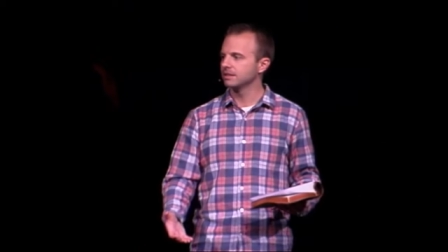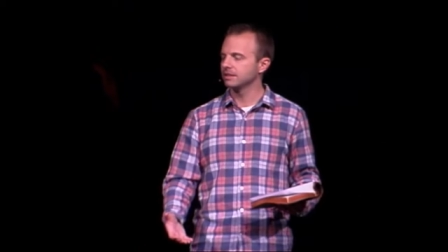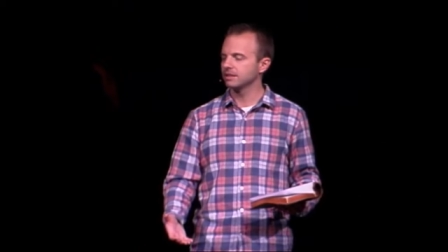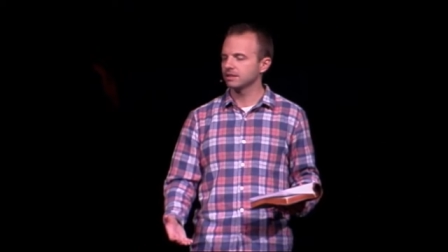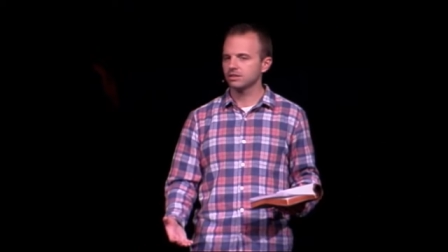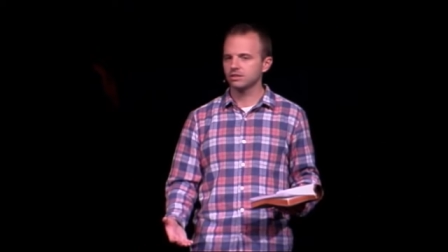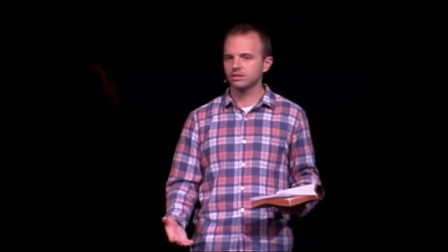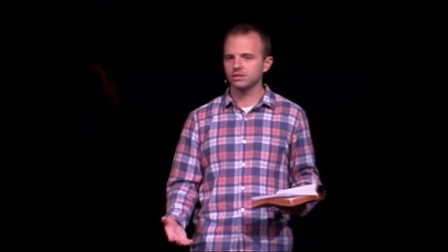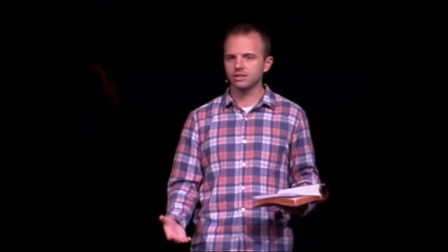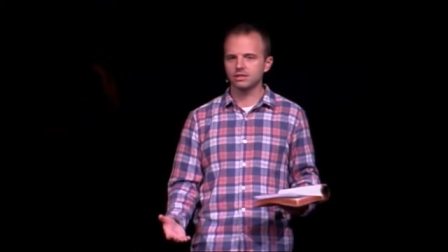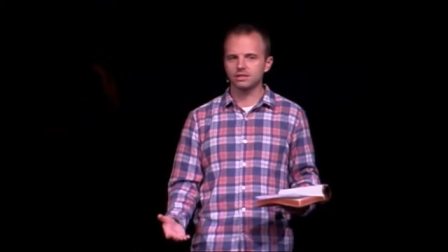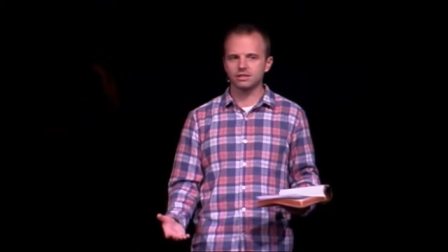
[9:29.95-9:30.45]

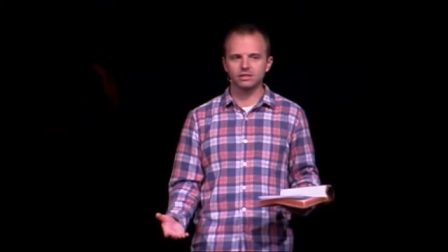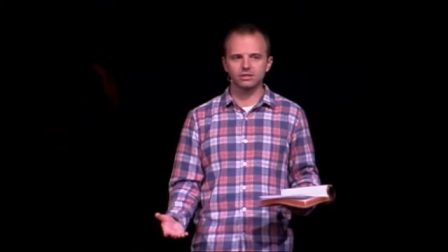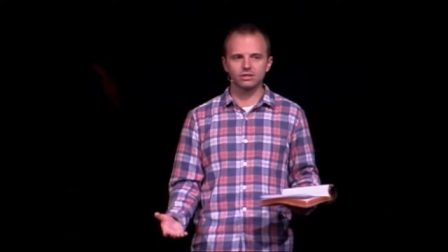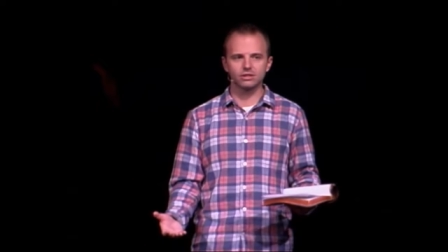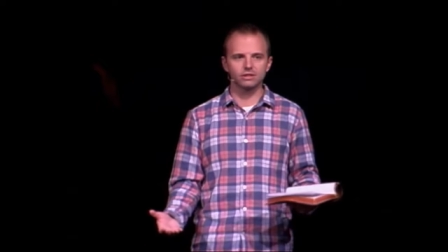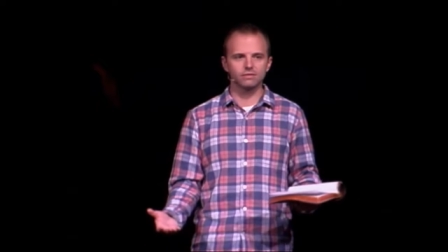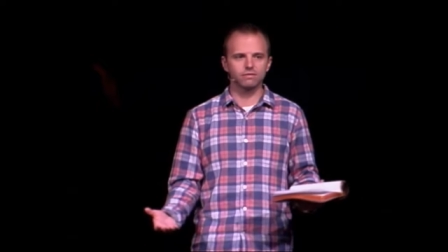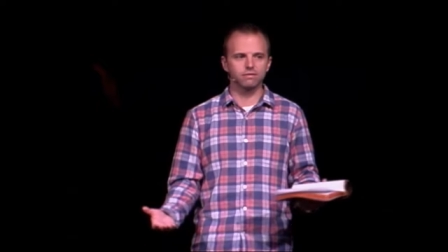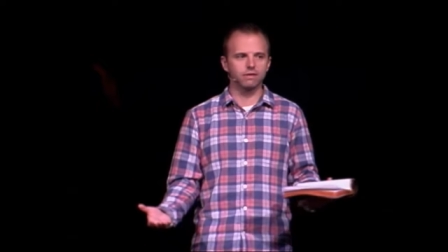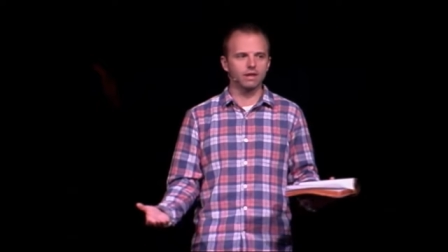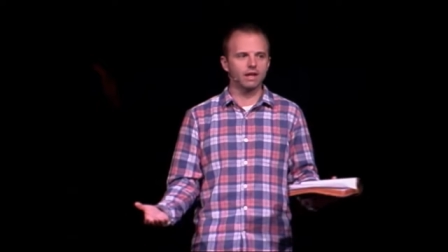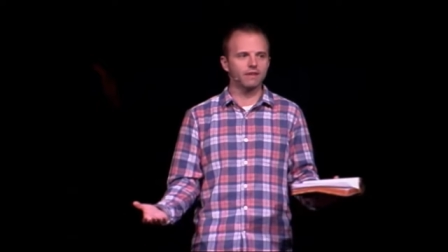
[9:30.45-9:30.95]
It's just, it's
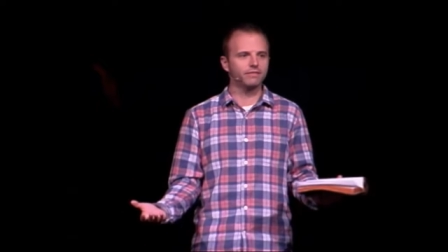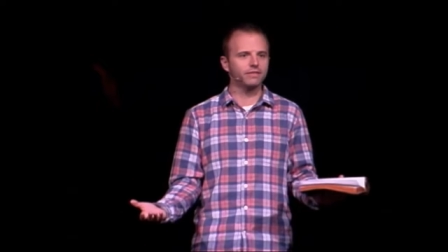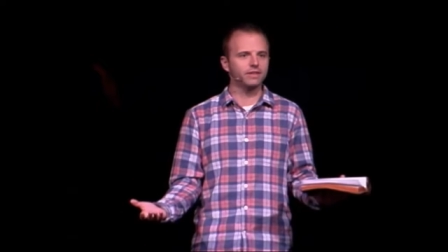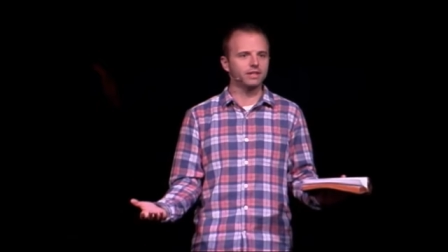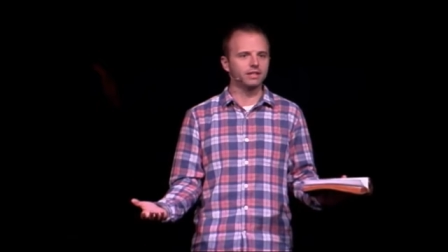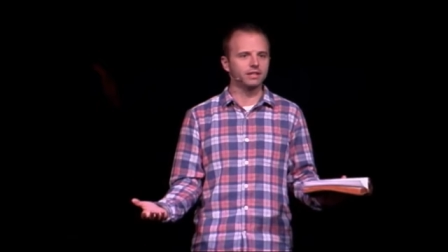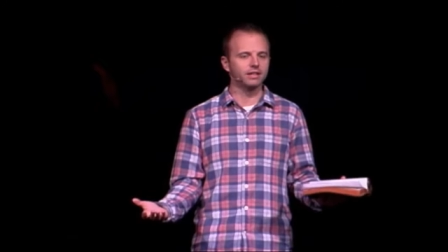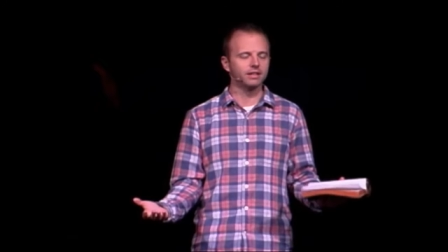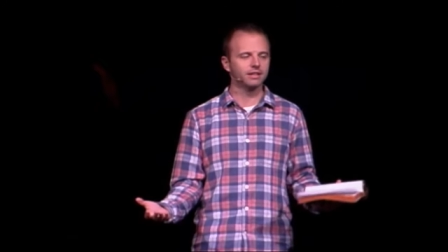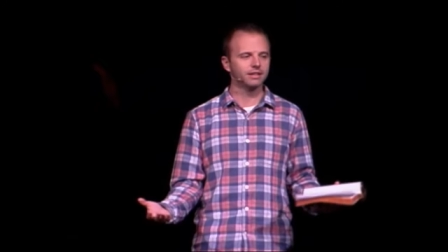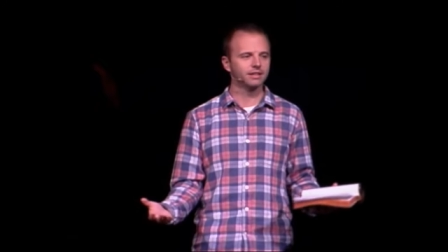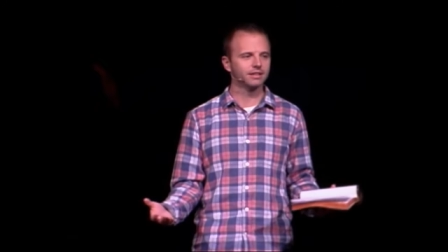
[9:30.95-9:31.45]
just
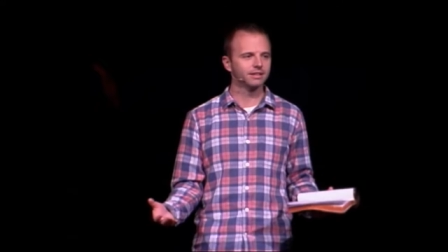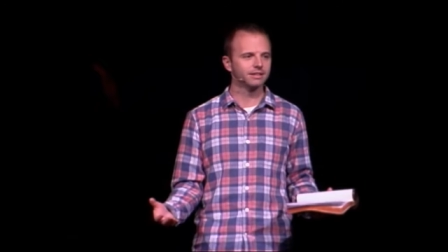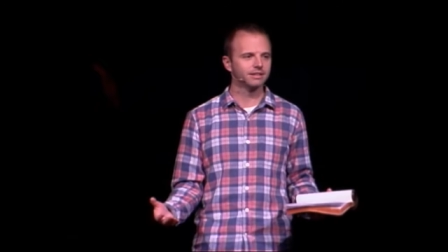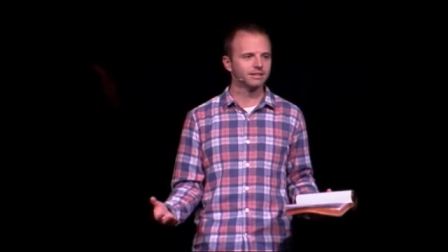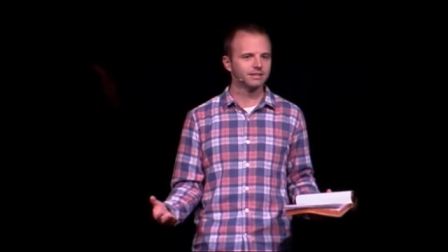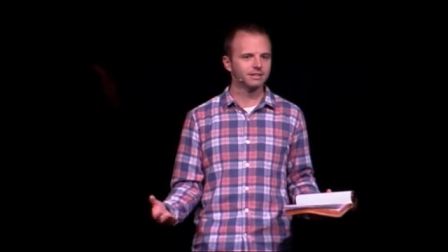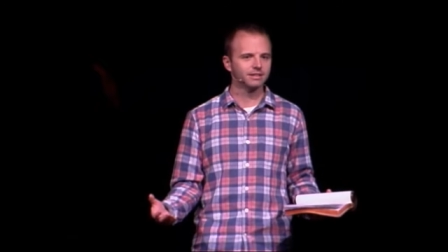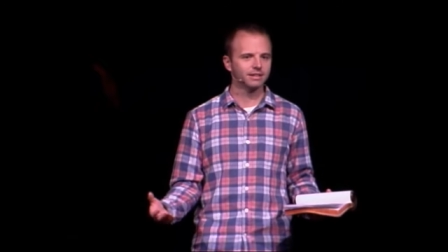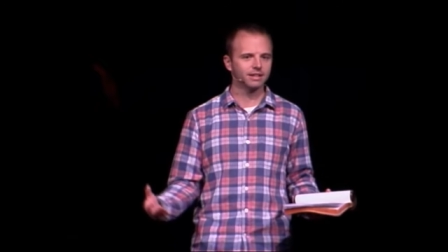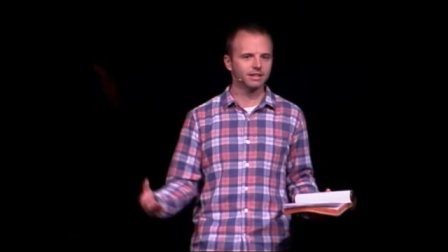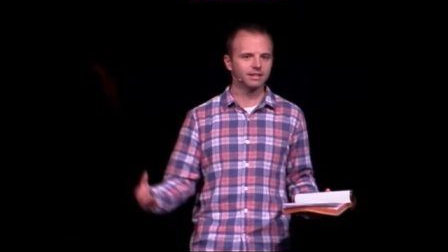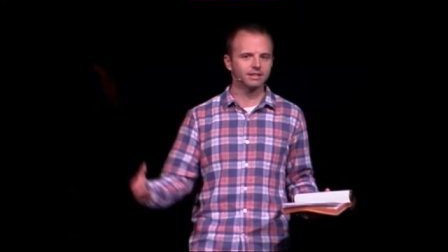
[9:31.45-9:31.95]
fluffy.
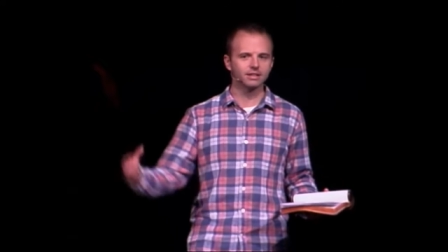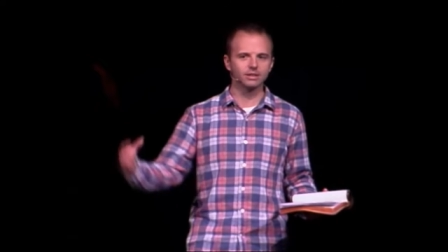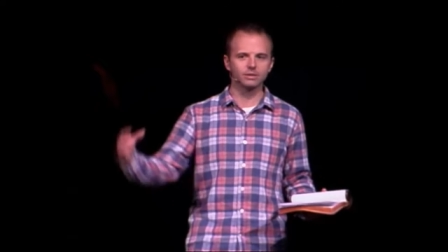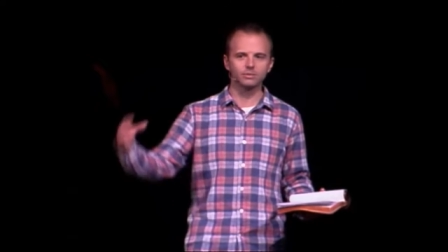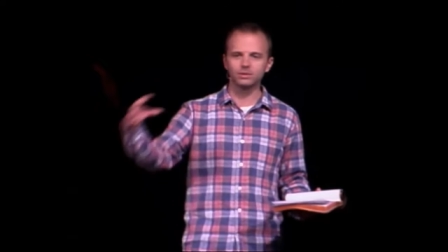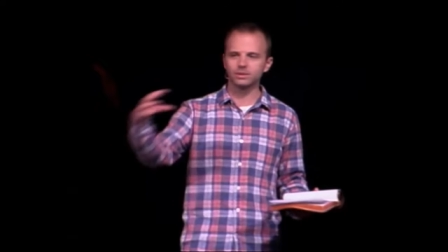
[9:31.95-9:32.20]
I don't know